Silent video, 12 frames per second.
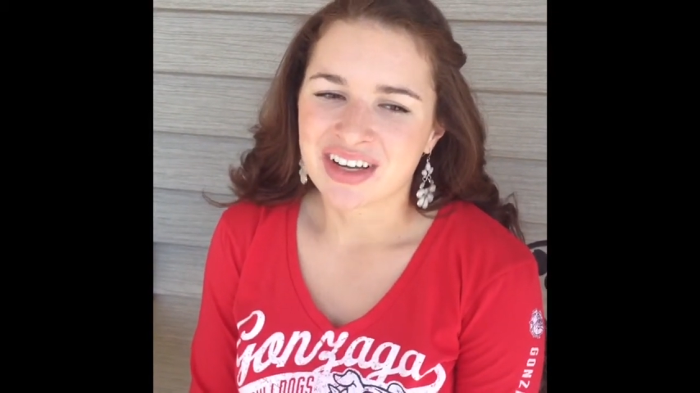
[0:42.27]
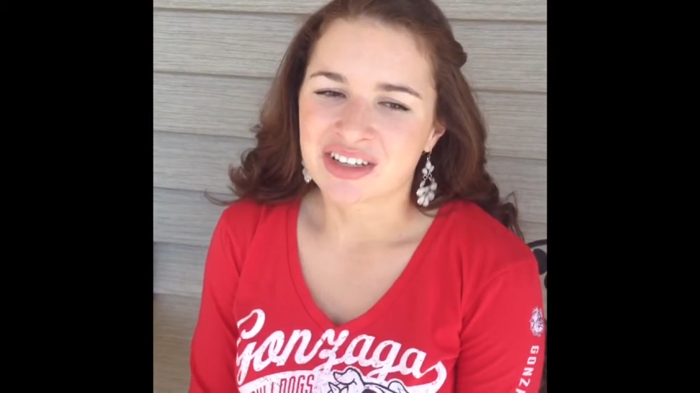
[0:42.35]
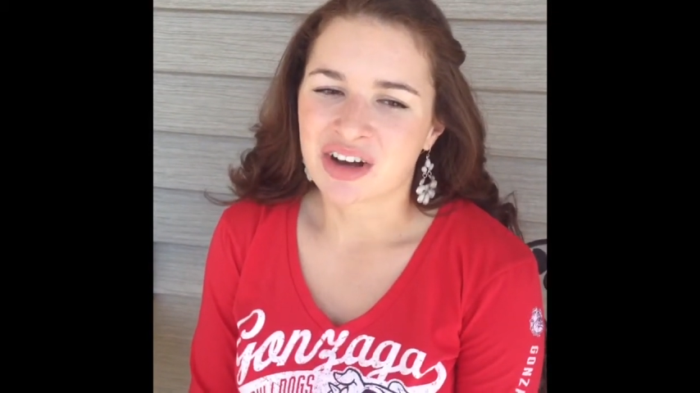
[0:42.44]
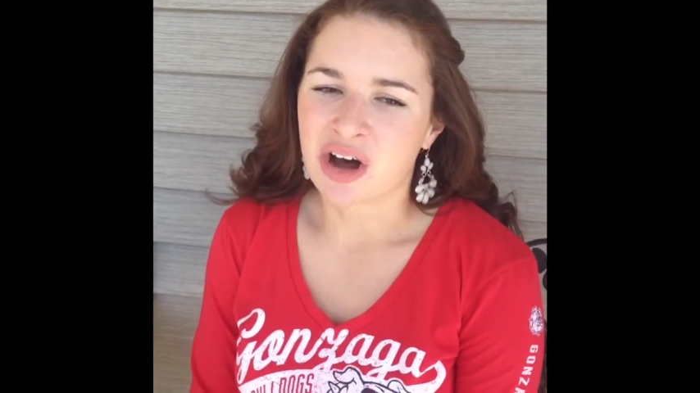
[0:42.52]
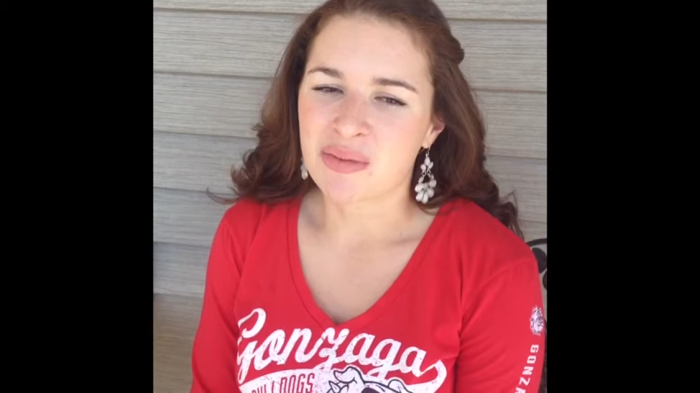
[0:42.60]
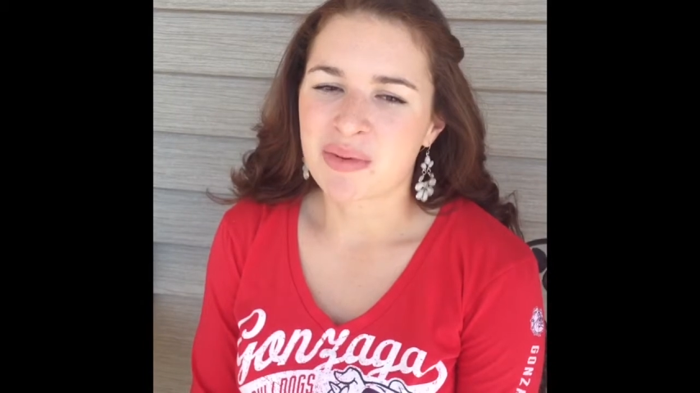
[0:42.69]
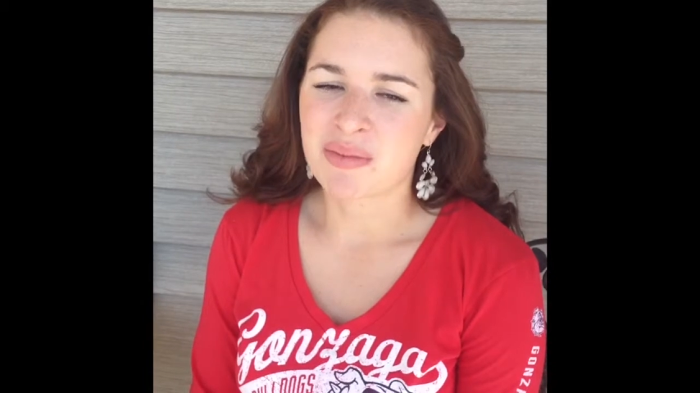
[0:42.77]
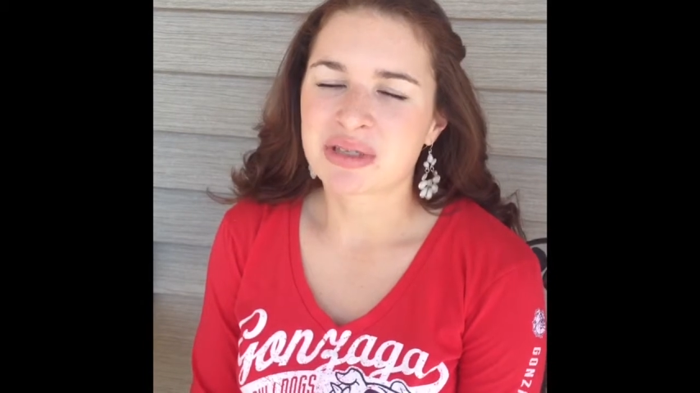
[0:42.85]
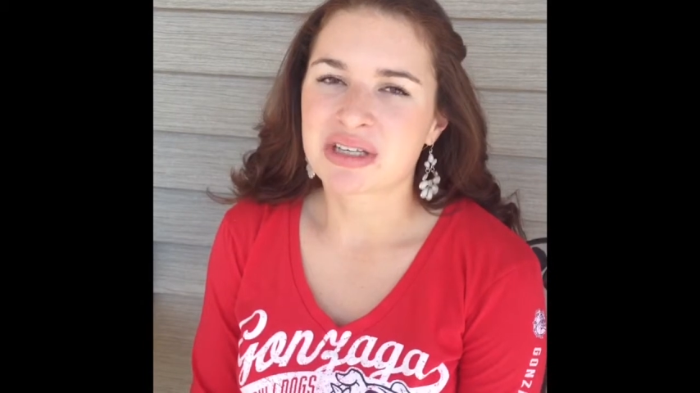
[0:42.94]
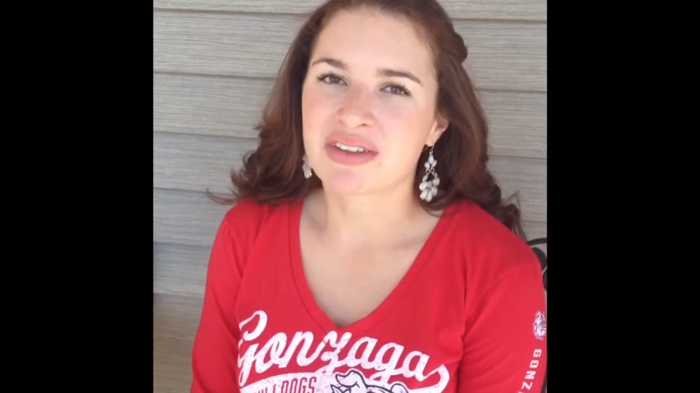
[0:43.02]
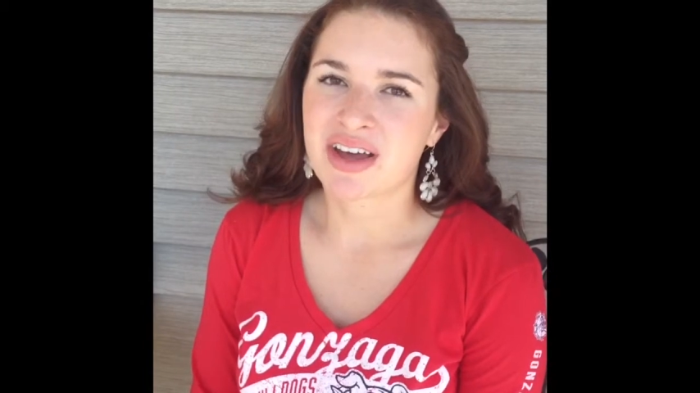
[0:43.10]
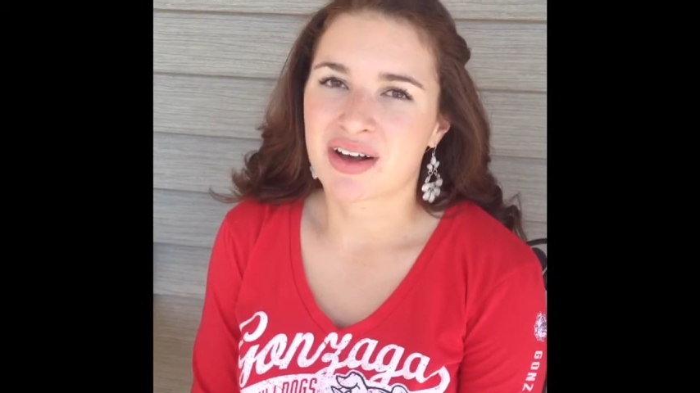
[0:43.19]
to all members
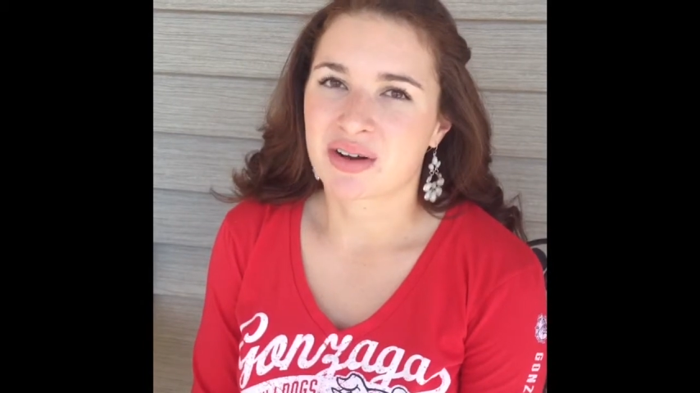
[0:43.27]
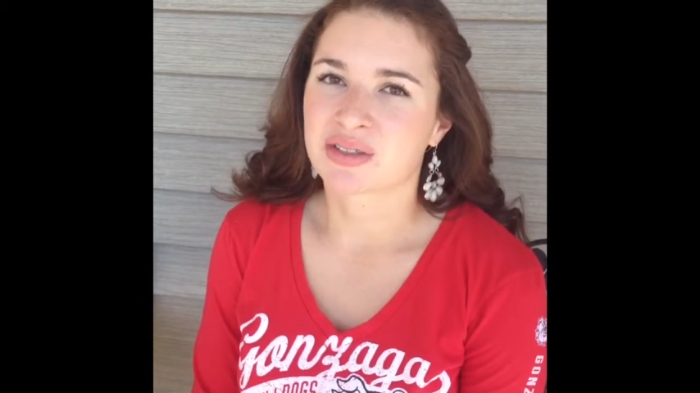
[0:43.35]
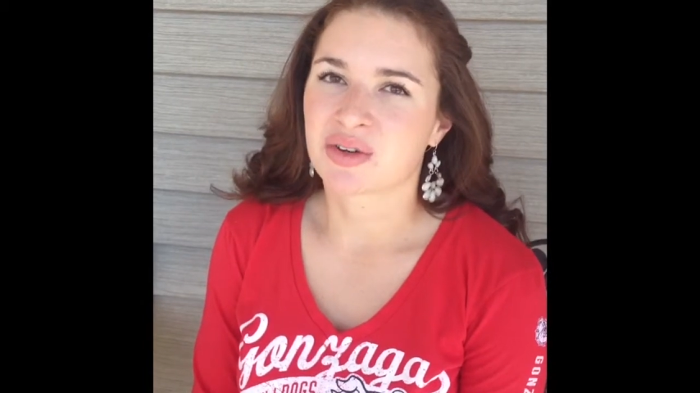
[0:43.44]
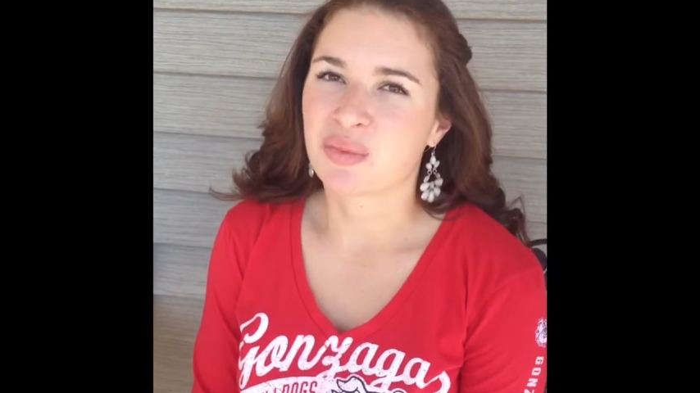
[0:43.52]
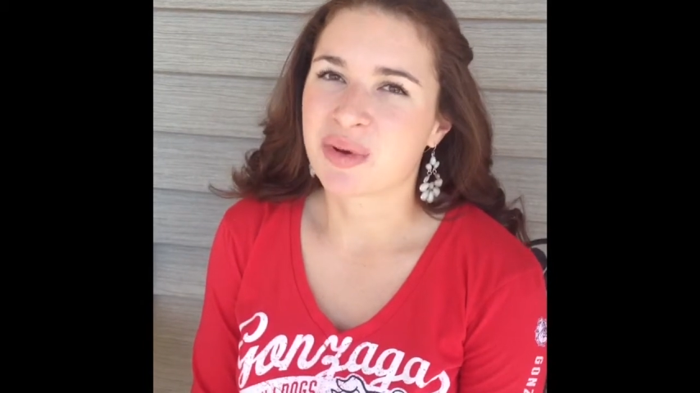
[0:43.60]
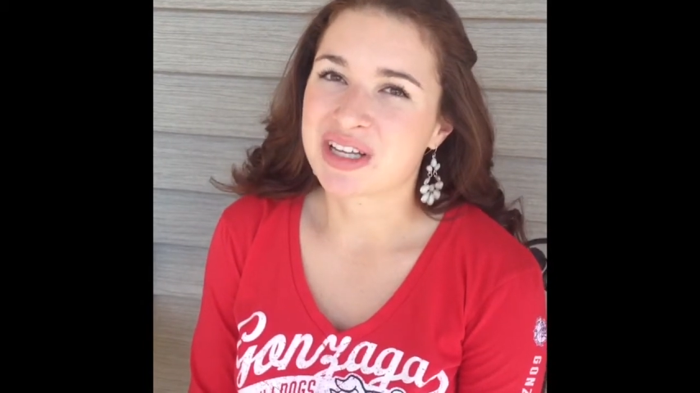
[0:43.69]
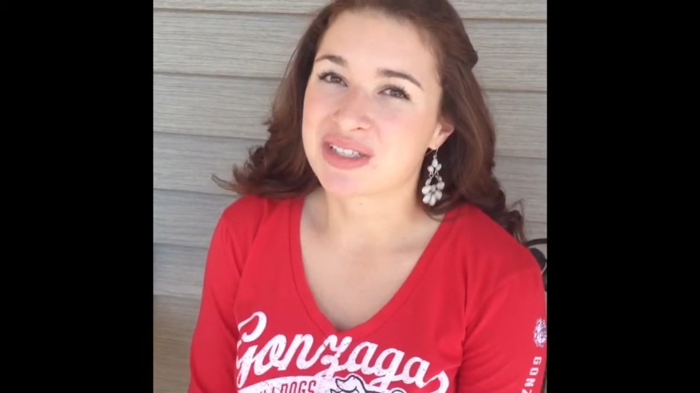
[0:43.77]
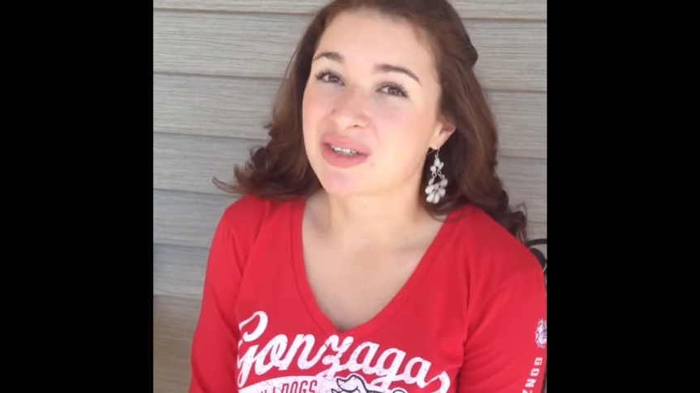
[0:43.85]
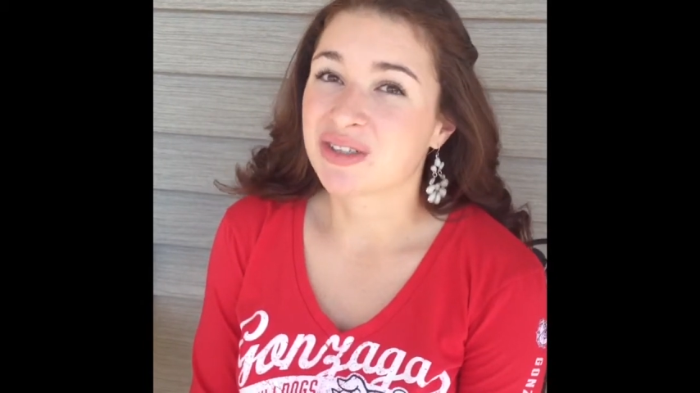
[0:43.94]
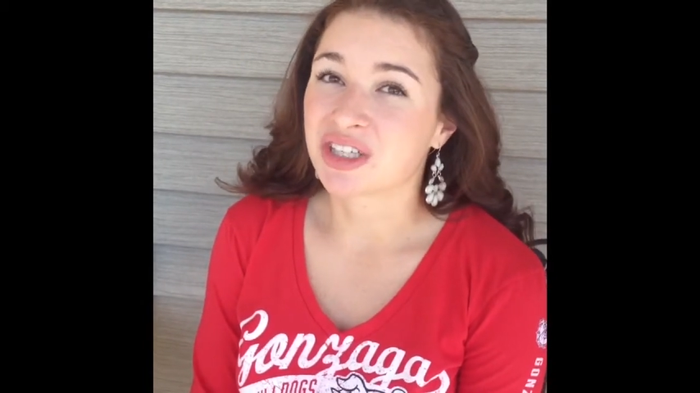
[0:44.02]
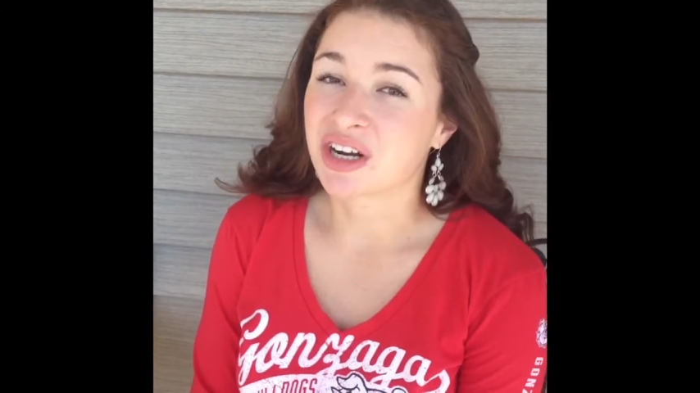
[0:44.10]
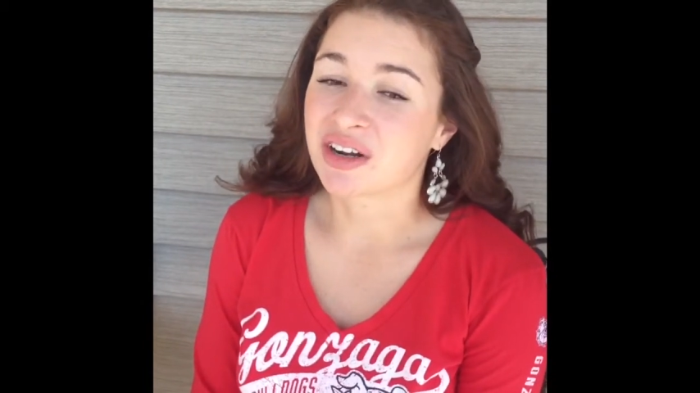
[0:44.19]
of the Elks for being
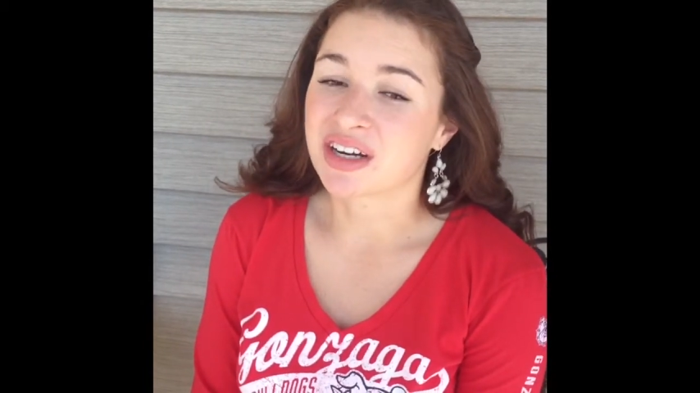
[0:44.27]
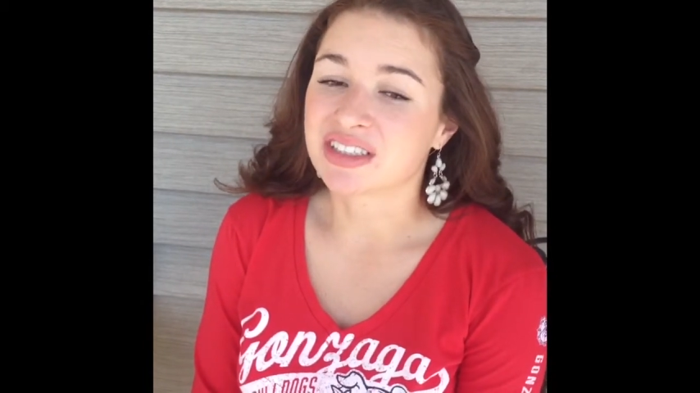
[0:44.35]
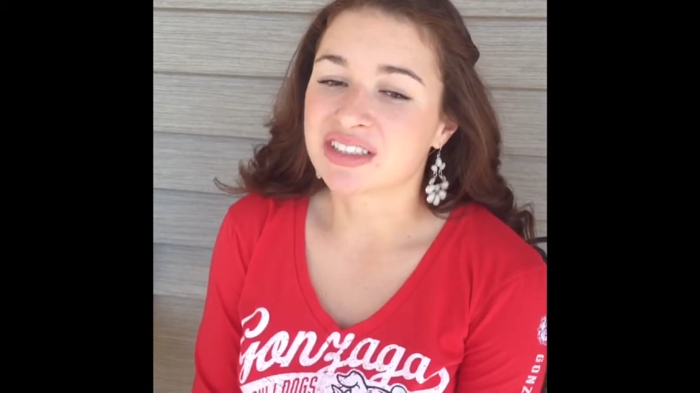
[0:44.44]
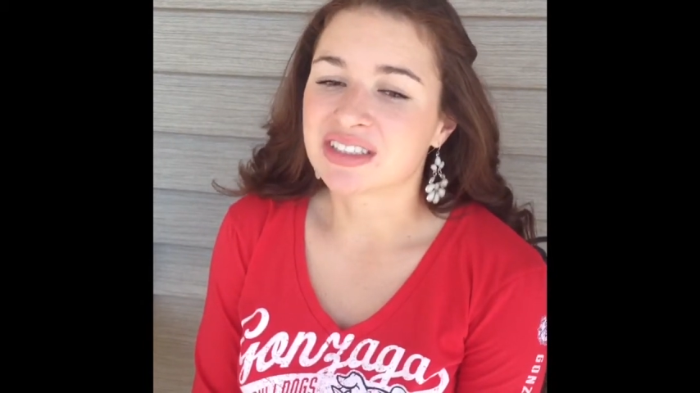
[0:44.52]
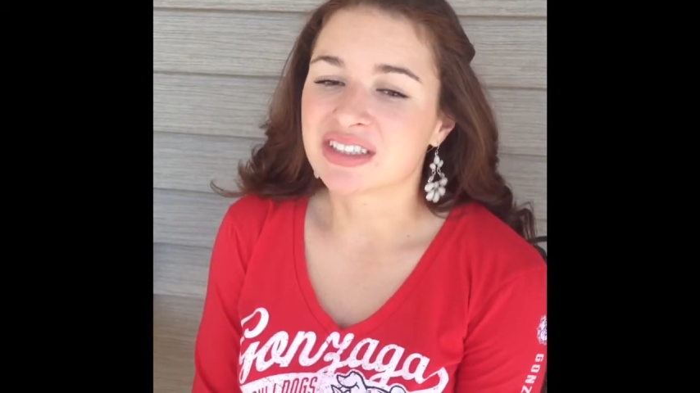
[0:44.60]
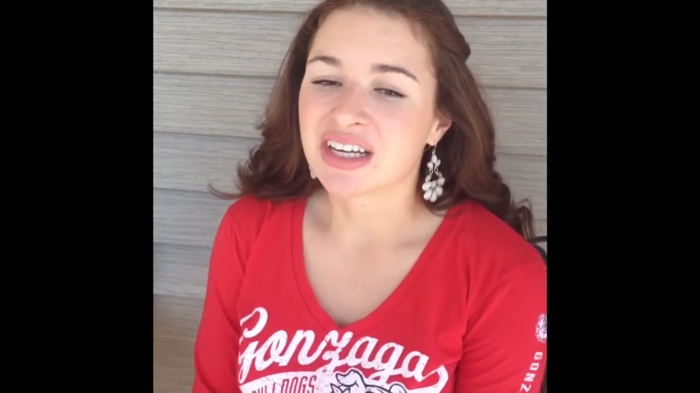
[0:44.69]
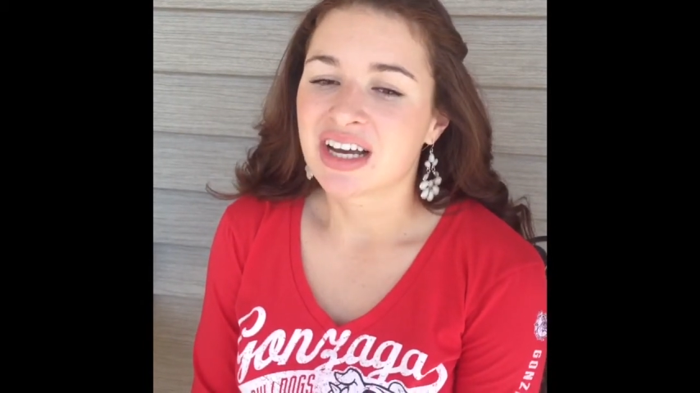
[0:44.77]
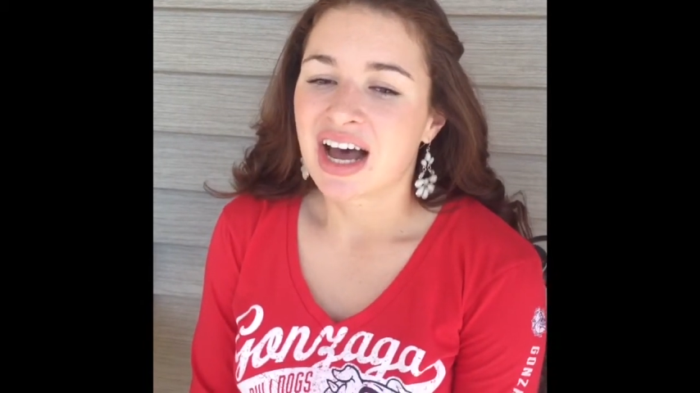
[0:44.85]
so generous.